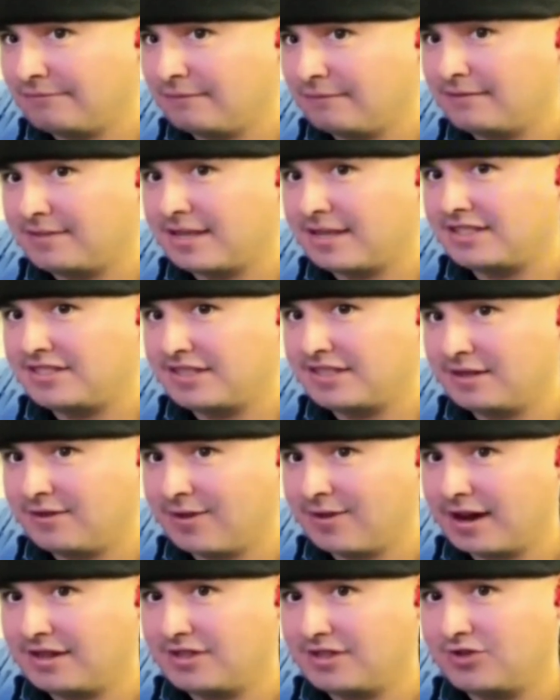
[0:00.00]
DC
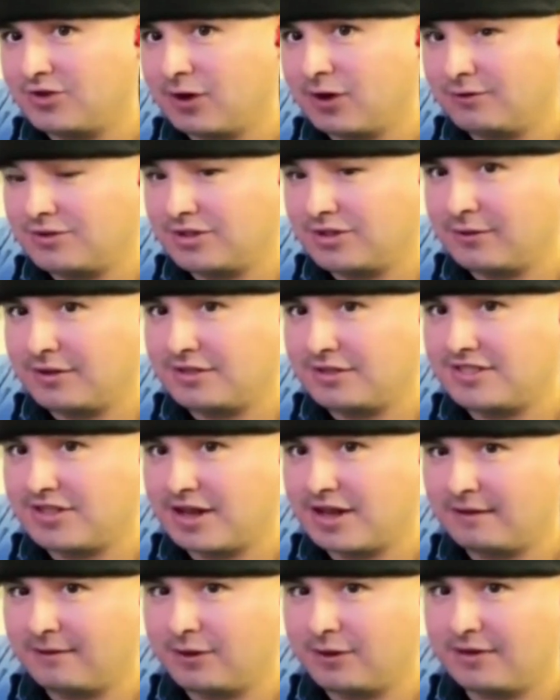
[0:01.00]
fast charging is
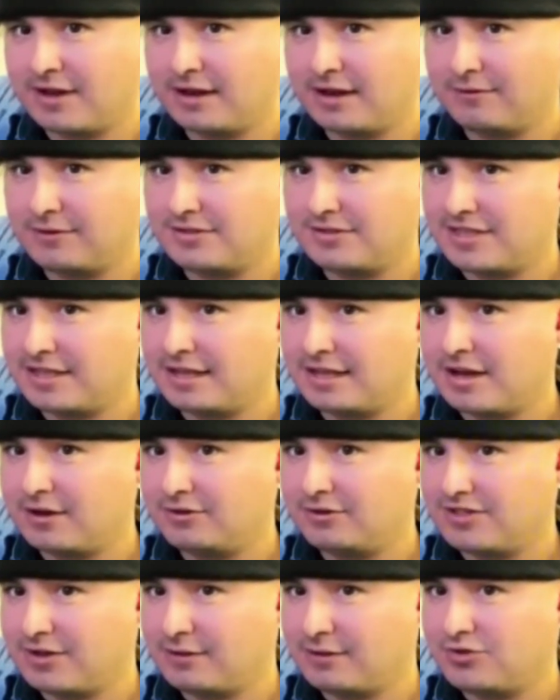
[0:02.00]
standard, and the
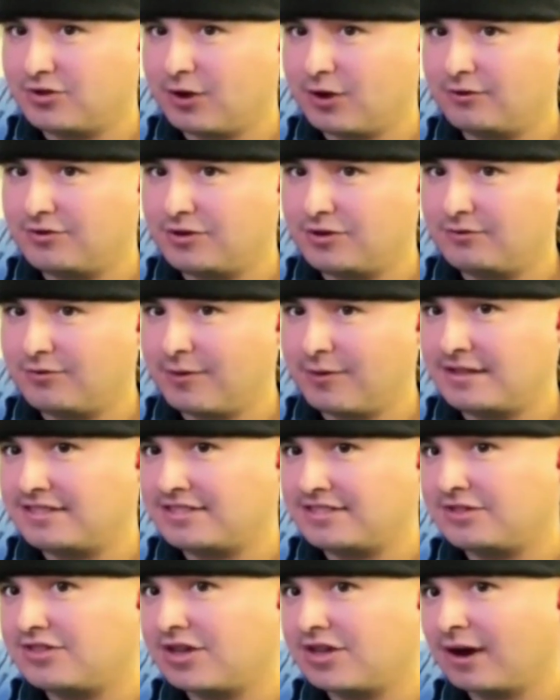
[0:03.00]
ZDX can charge at
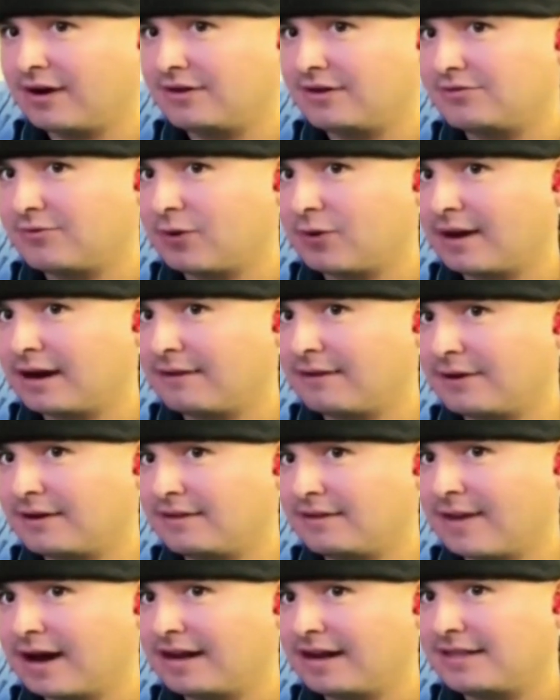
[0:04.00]
rates as high as
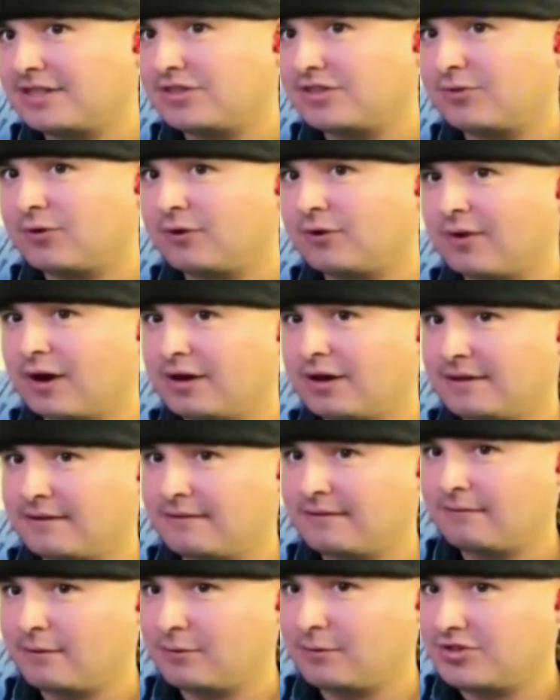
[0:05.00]
190 kW,
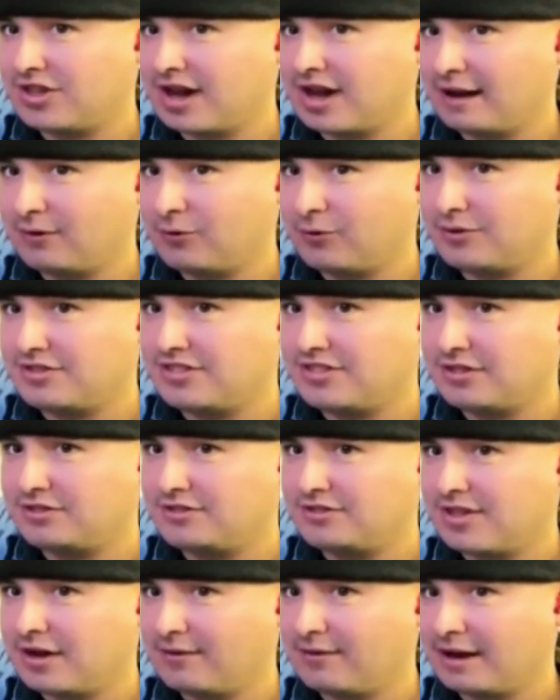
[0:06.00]
which Acura
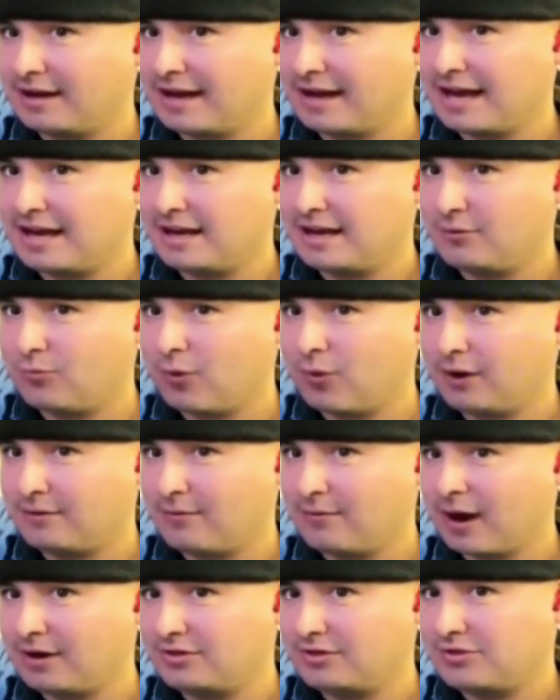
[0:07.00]
says can add 81
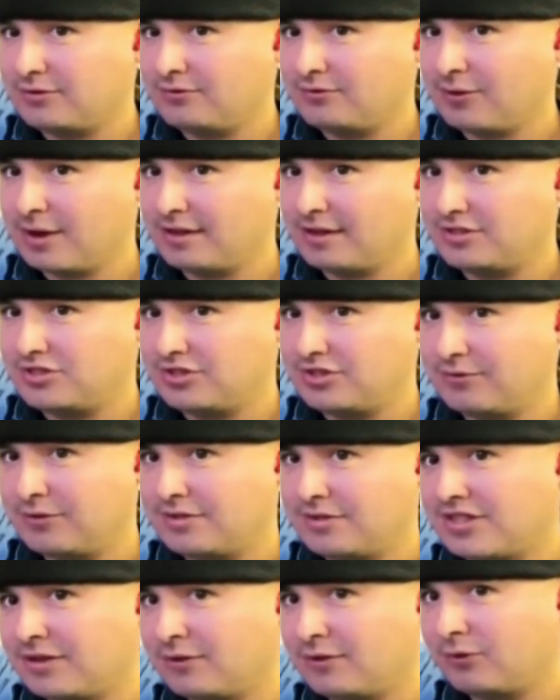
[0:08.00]
miles of range to the
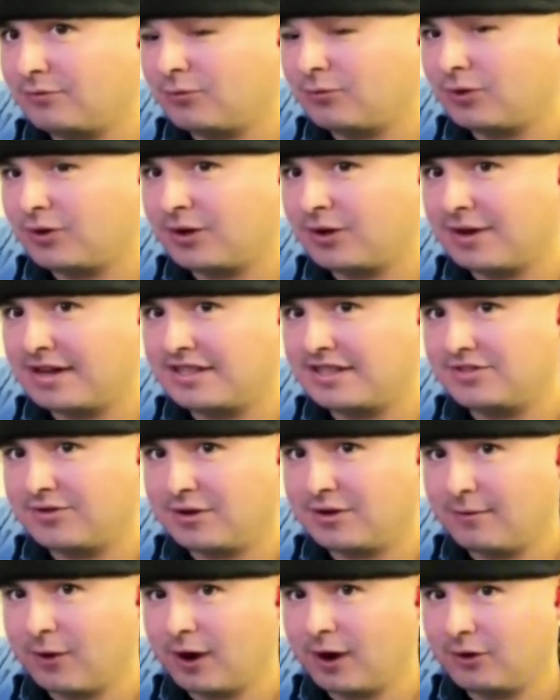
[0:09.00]
single-motor
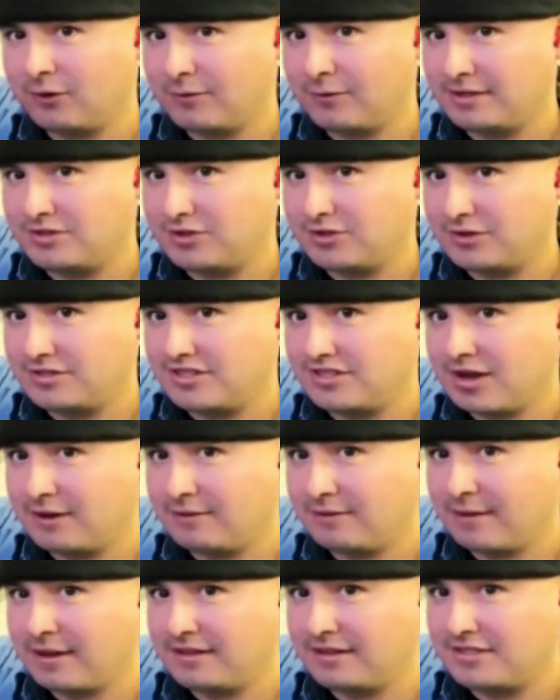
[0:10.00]
A-Spec model in just
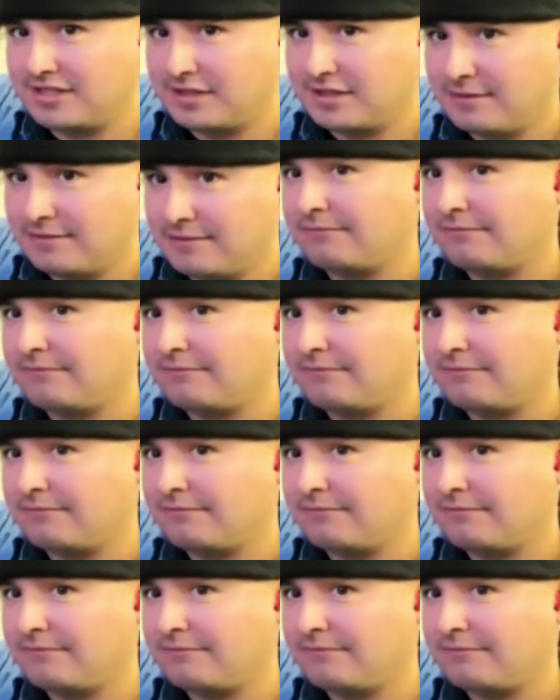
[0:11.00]
10 minutes.